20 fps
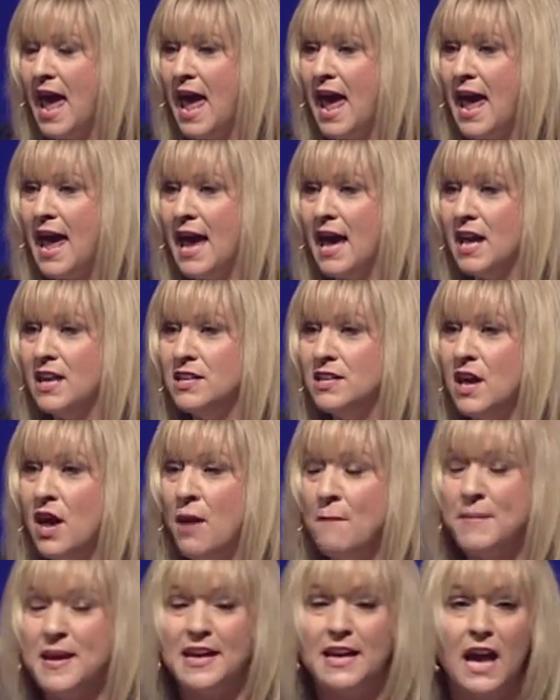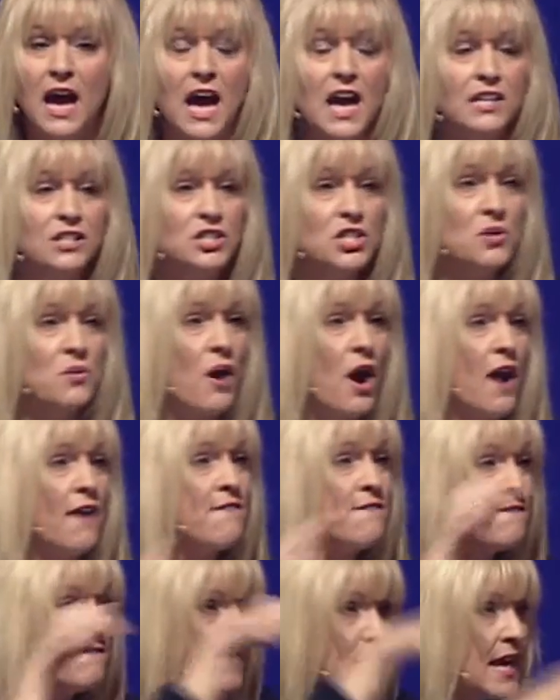And because you are
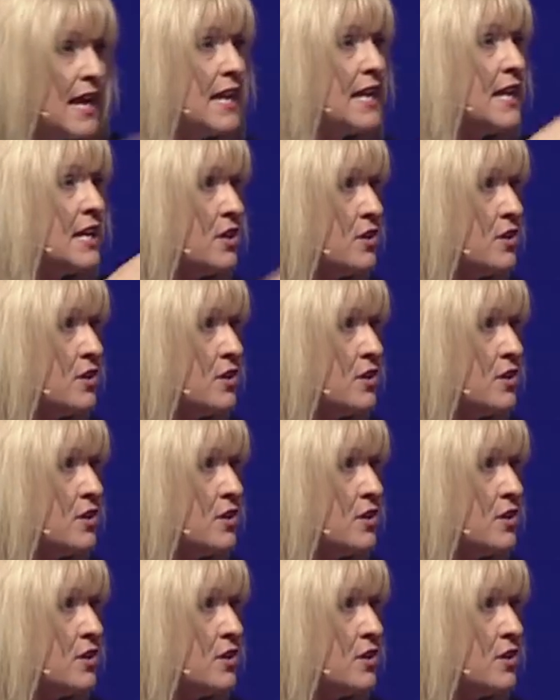feeding